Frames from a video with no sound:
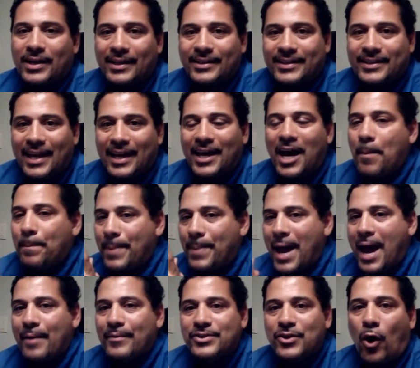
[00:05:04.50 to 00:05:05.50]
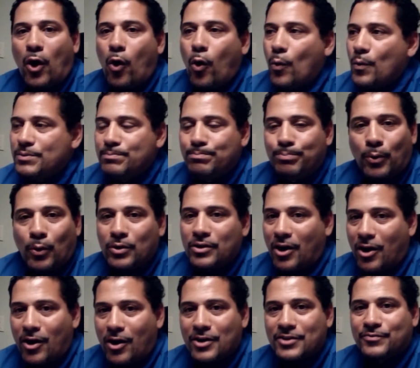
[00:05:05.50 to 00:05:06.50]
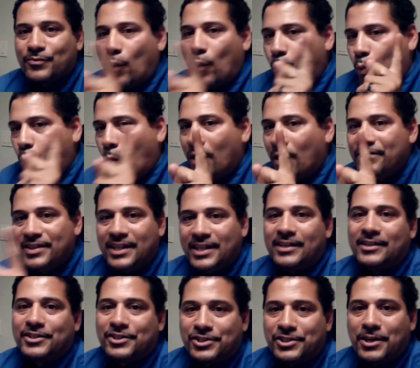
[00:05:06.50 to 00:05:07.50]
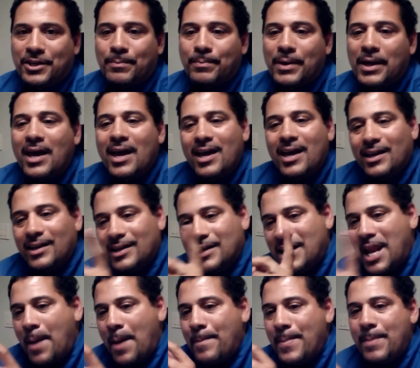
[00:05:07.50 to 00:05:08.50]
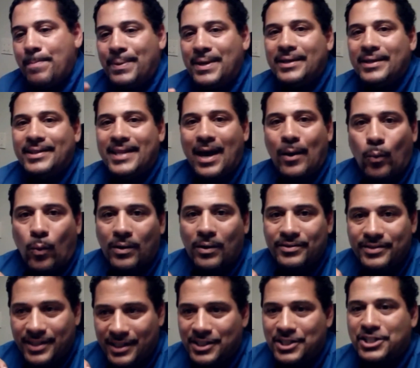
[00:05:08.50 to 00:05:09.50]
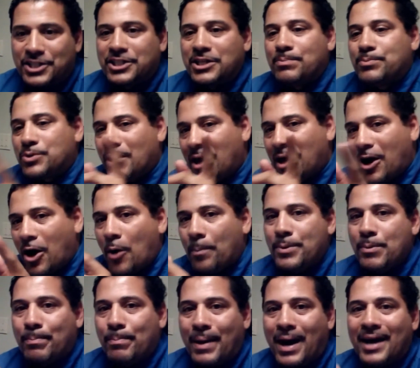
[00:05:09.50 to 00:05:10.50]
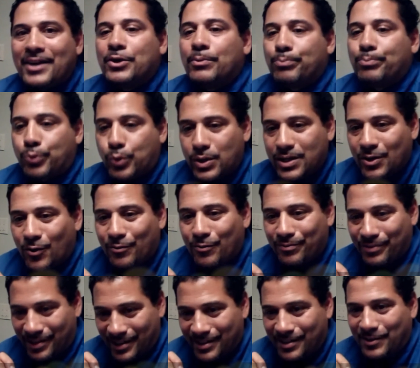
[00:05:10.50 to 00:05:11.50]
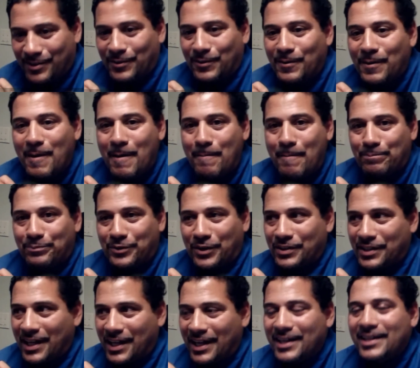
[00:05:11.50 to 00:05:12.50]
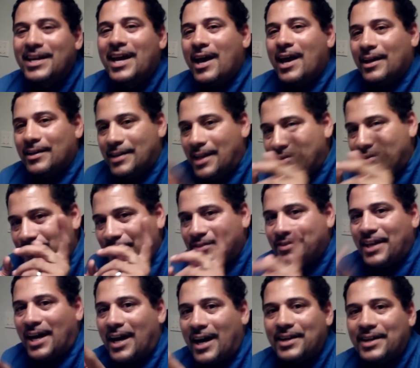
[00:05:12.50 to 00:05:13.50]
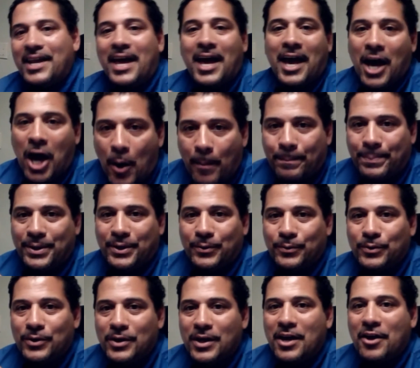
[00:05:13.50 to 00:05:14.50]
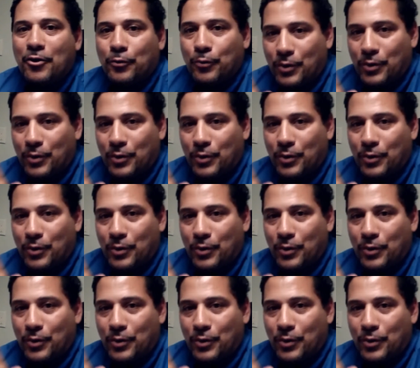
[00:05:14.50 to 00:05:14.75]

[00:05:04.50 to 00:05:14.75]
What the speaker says: work like that. Our parents always bought cars for one dealership. Let me be that one dealership to help you buy your pre-owned vehicle. Okay? Let the Don help you